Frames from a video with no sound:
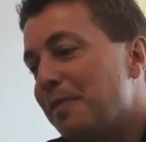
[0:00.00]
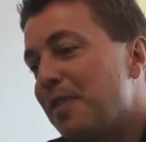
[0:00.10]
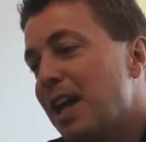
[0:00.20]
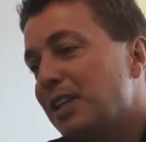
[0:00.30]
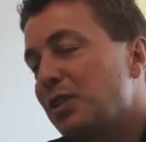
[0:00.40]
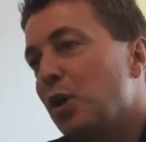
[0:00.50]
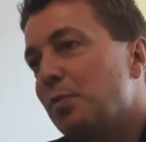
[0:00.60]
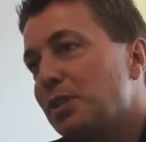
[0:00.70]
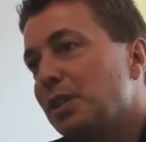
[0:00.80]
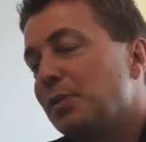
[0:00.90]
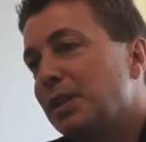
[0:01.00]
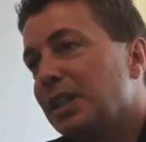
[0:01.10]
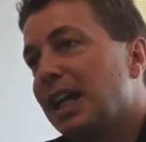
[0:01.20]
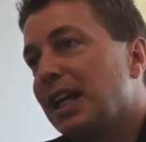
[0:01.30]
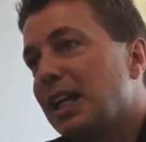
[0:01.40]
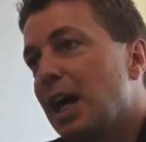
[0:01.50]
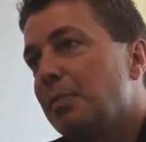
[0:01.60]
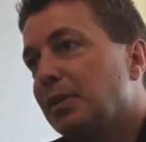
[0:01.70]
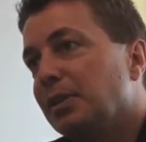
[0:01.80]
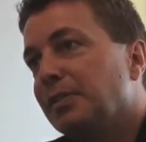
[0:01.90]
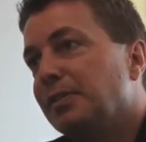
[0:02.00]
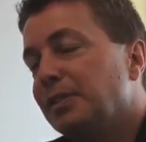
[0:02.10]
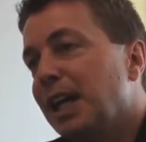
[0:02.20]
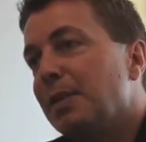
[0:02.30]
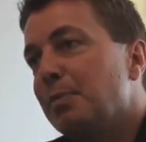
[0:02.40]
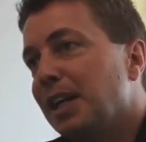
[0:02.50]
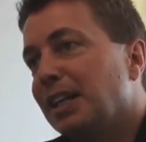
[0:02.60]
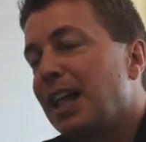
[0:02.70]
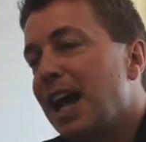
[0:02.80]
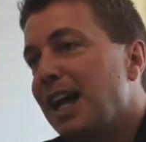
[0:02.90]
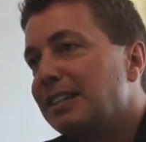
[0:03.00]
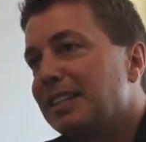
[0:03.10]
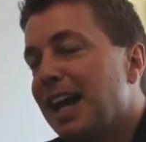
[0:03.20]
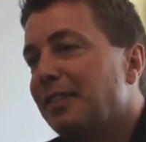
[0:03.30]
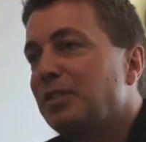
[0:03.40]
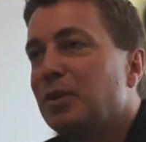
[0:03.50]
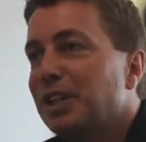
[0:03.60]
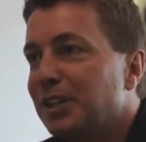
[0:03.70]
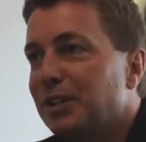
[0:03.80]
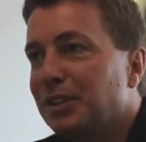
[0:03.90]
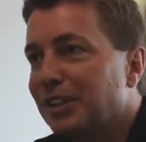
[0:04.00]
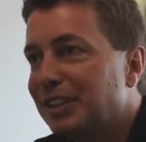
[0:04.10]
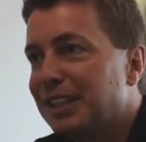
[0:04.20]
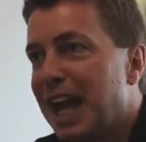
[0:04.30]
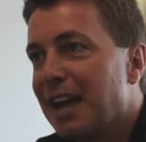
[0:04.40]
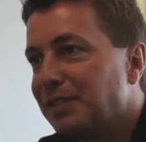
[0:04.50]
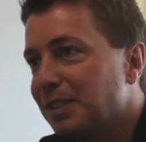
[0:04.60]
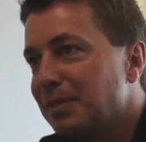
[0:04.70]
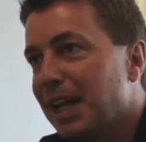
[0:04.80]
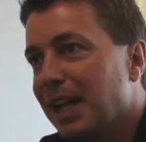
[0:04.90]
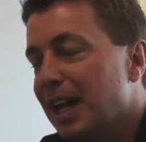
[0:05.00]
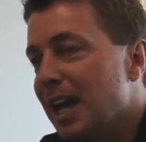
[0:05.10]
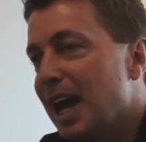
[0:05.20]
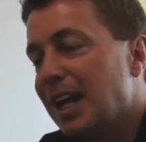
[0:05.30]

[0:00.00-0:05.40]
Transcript: fondest hope was that we could get a couple of name brand clients and have 20 or 30 staff someday.